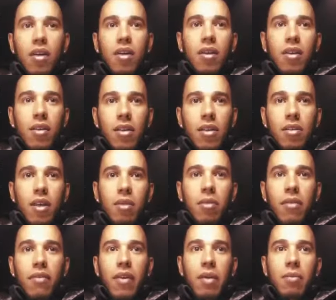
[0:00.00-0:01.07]
uh, it's like
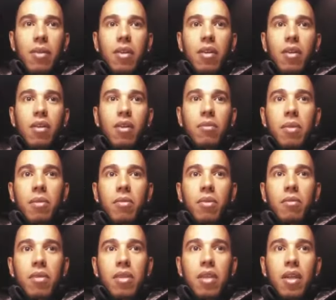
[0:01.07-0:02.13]
my family. You know, I've been with
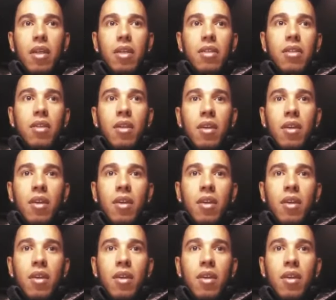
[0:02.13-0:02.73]
Mercedes